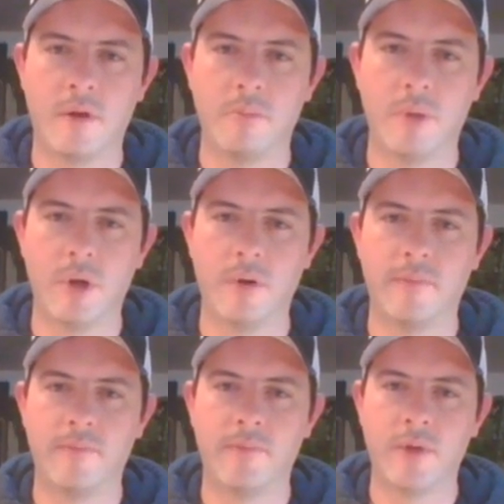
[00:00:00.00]
Boom.
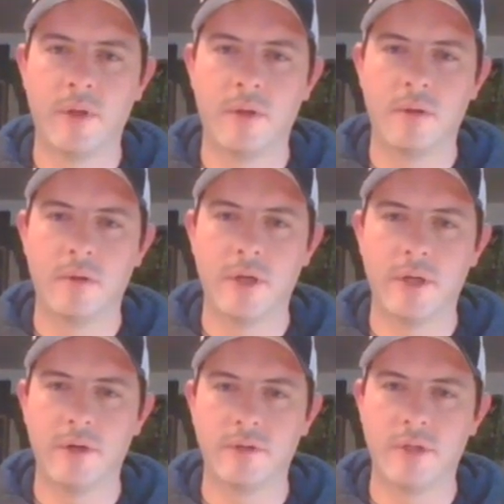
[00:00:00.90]
There
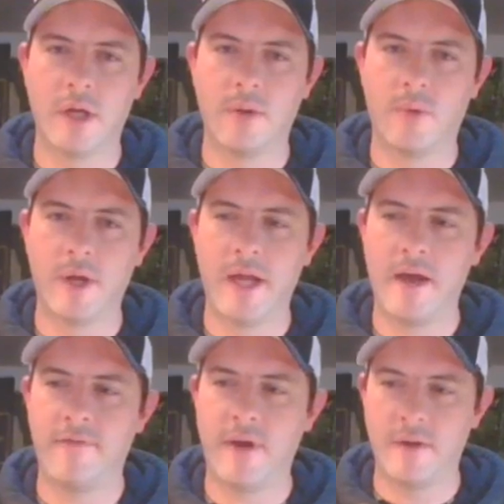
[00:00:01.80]
you go. So you got a
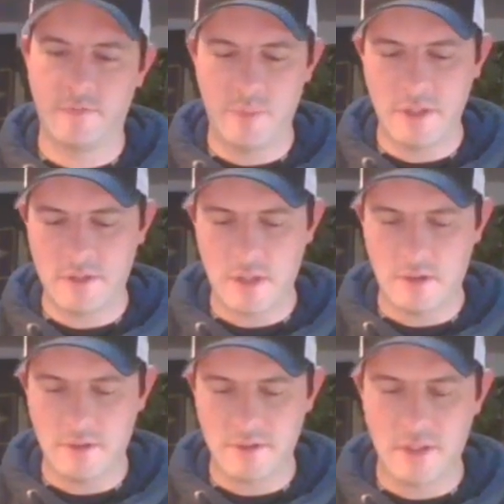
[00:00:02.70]
1/2 ounce piece dollar
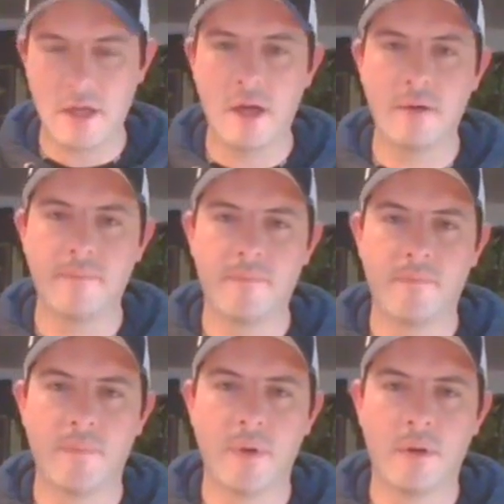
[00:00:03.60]
design
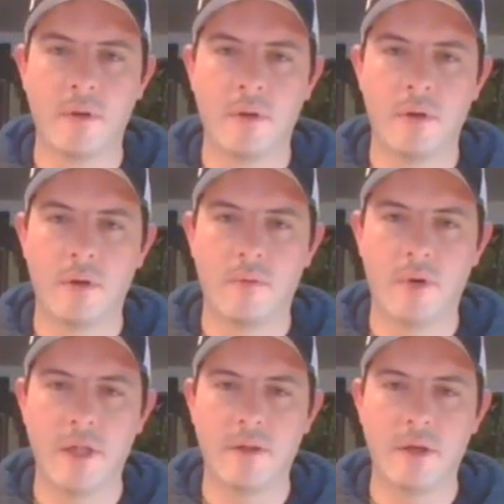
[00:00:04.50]

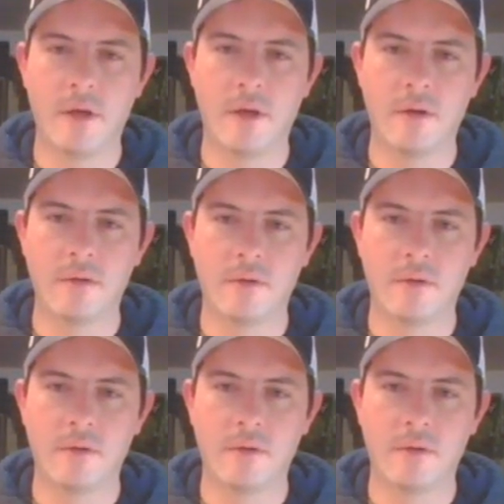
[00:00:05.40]
right there.